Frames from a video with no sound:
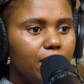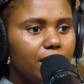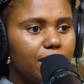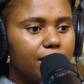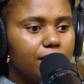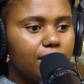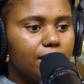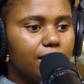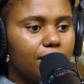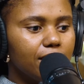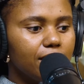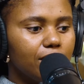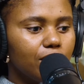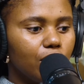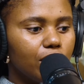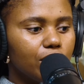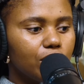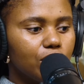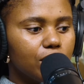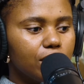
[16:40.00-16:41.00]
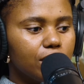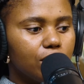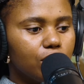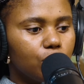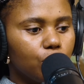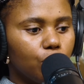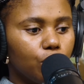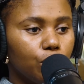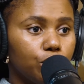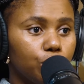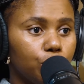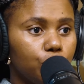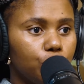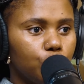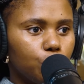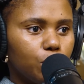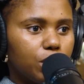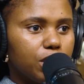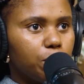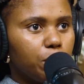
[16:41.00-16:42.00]
it's not just, oh, you
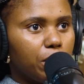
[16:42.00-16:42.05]
do what's